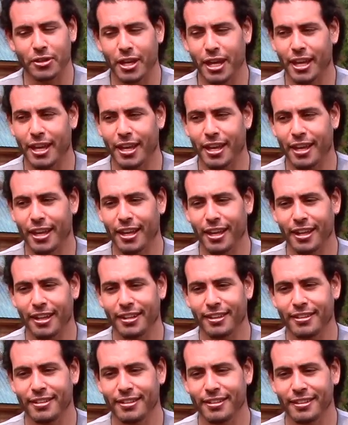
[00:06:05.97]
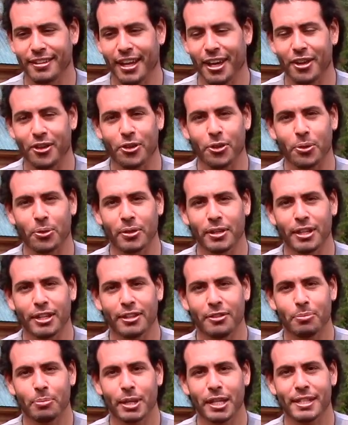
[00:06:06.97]
and I don't know,
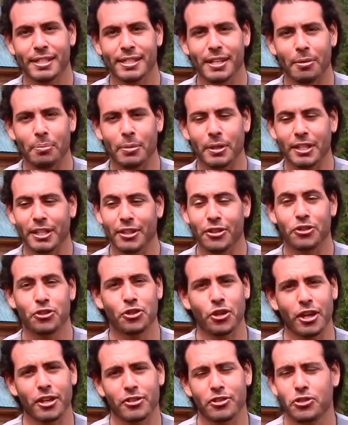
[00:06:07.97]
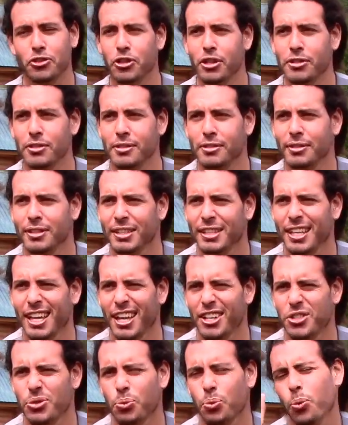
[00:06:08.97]
make somebody change. Just
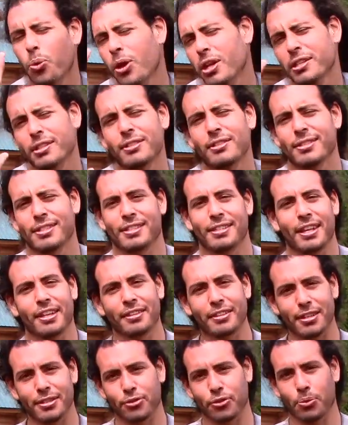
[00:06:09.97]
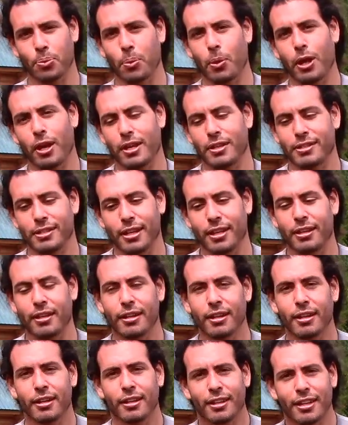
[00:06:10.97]
catch one sentence from what I said,
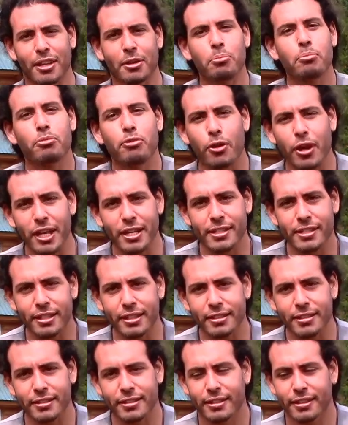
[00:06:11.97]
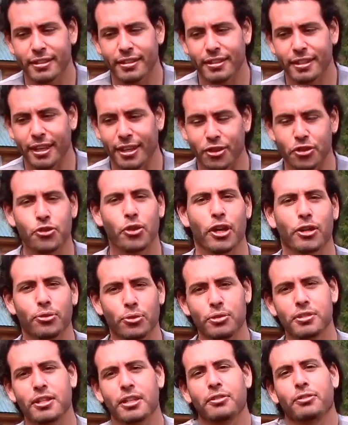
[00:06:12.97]
embrace it, and try to
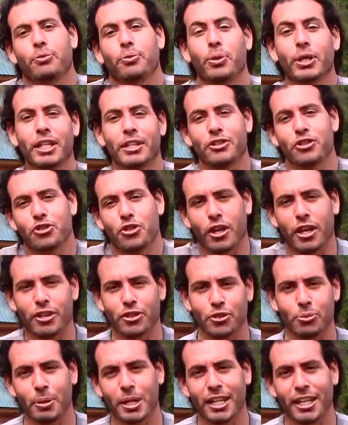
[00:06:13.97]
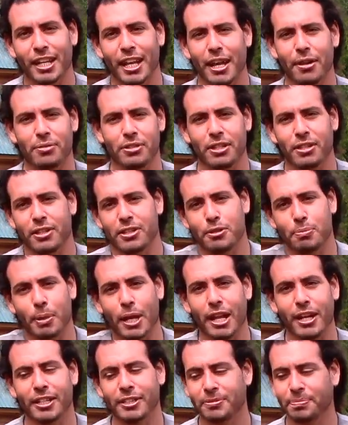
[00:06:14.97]
see if we can change many lives on this
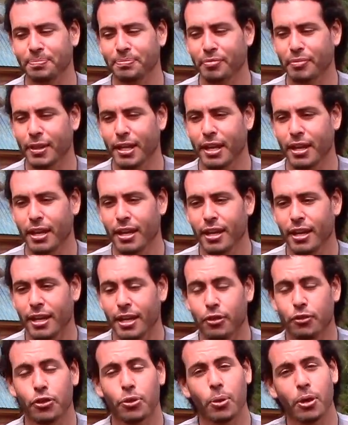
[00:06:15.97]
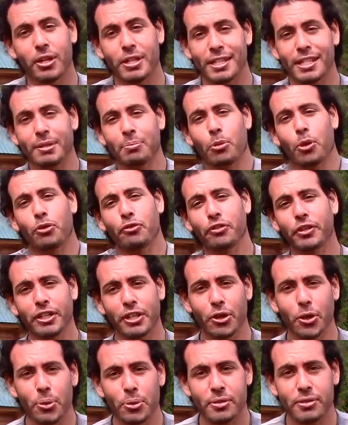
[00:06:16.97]
planet. If you want to see more
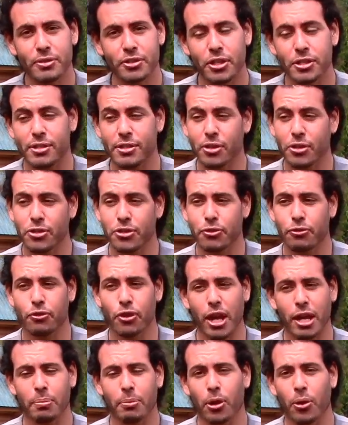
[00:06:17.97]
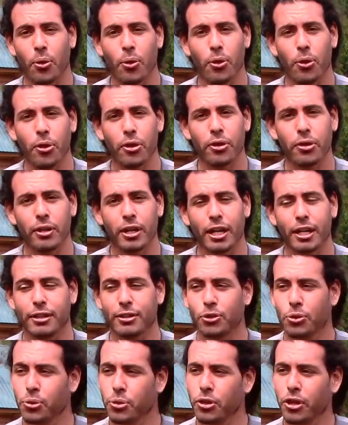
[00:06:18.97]
videos, just search Ray Maor on
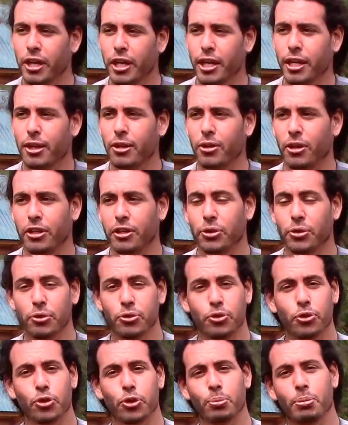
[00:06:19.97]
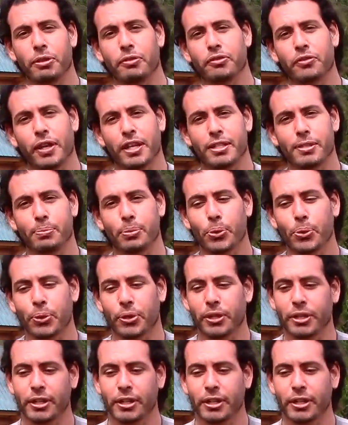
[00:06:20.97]
Google or YouTube and Facebook.